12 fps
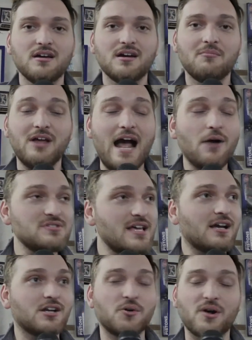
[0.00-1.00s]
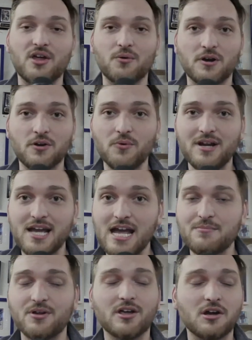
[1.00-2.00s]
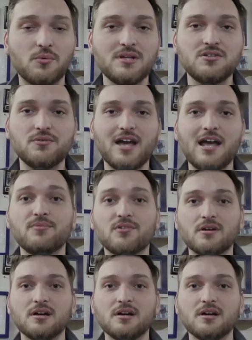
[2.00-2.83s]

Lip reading: I mean, how is that going to go? Are they going to win a game? Are they going to win two games?